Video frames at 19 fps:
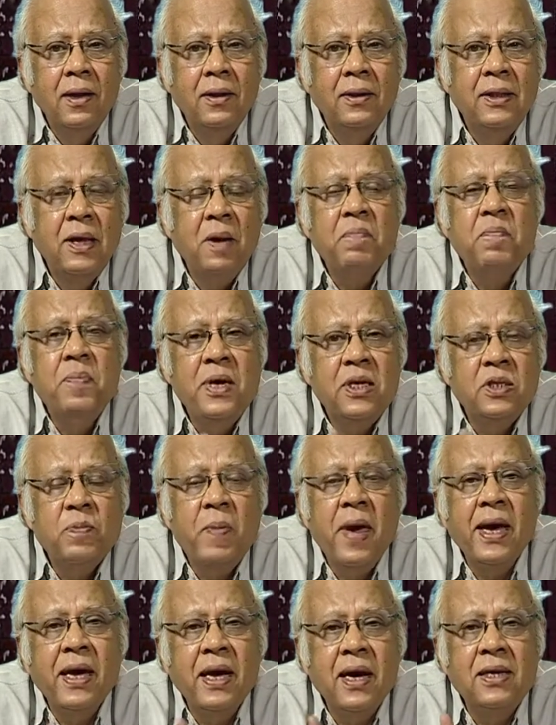the
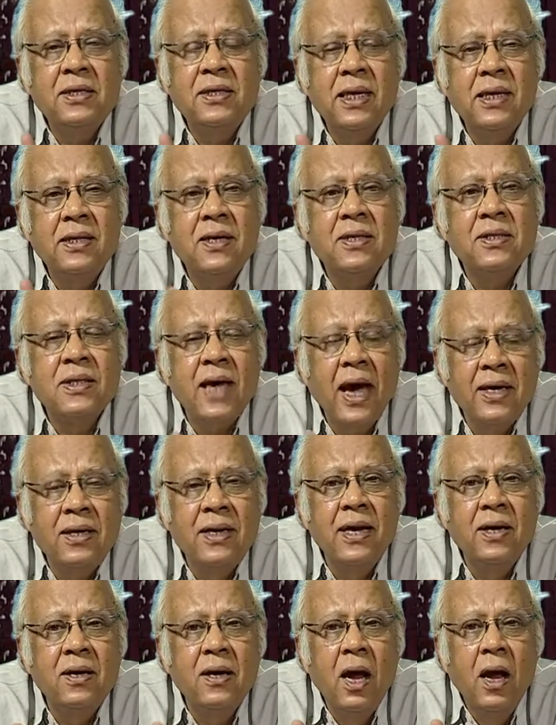peacemakers had
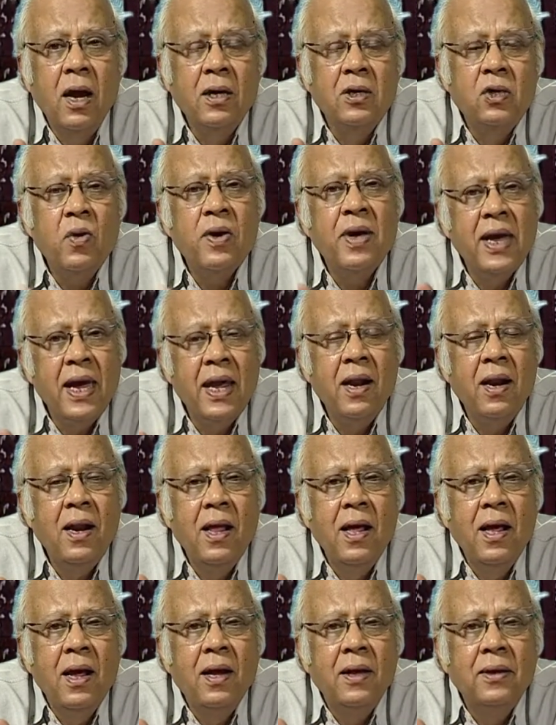decided to kill
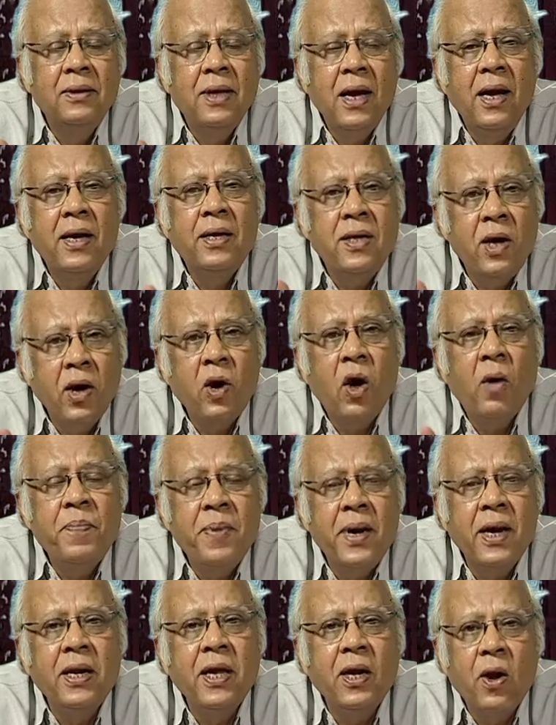the
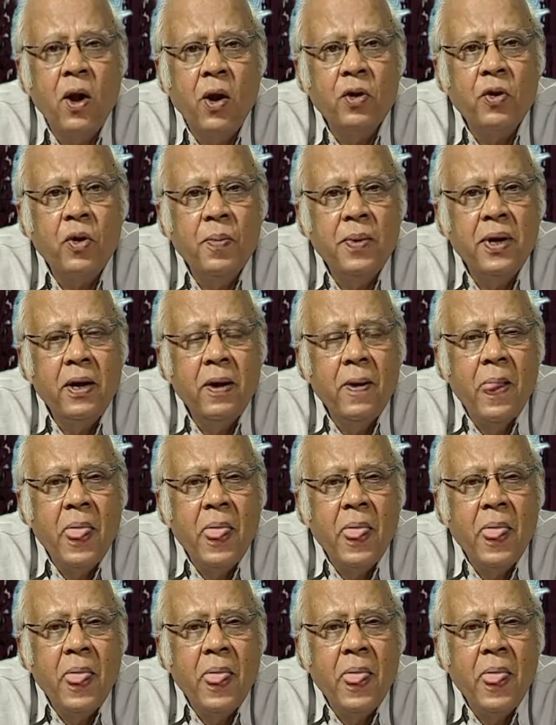European economy.